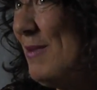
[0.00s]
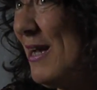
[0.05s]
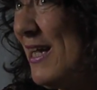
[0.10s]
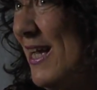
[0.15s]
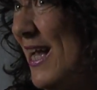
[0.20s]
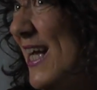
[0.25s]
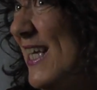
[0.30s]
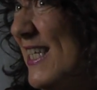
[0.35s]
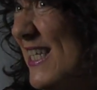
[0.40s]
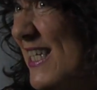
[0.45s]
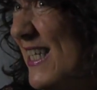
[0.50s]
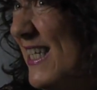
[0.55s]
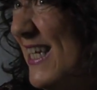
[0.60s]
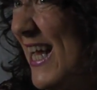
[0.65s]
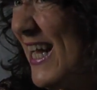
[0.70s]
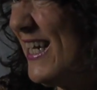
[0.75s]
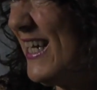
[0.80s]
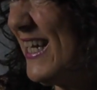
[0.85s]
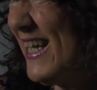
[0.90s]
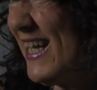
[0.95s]
my cousins
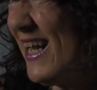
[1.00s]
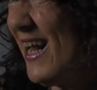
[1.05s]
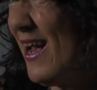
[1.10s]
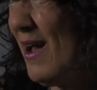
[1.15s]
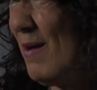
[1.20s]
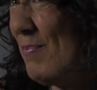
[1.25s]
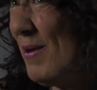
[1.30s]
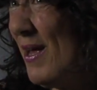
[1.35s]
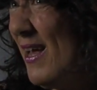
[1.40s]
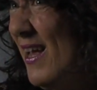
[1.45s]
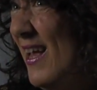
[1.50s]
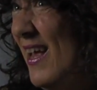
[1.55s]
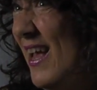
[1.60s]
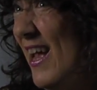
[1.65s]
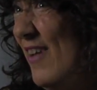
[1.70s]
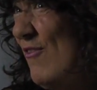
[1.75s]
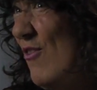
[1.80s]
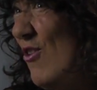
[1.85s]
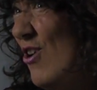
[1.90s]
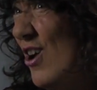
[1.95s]
had to get up
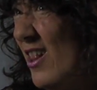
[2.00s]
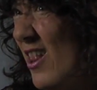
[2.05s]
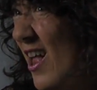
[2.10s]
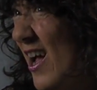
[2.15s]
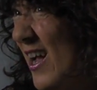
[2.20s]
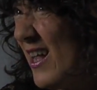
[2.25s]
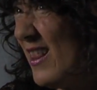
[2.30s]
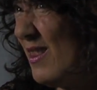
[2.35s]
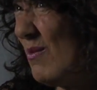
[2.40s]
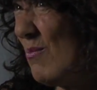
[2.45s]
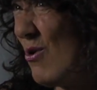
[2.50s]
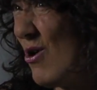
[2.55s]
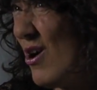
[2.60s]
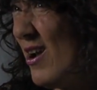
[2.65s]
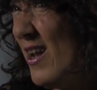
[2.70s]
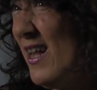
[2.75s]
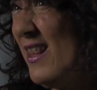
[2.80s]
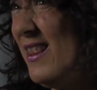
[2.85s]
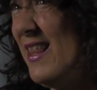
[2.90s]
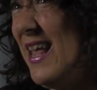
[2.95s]
at four o'clock in the
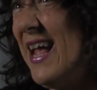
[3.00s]
morning.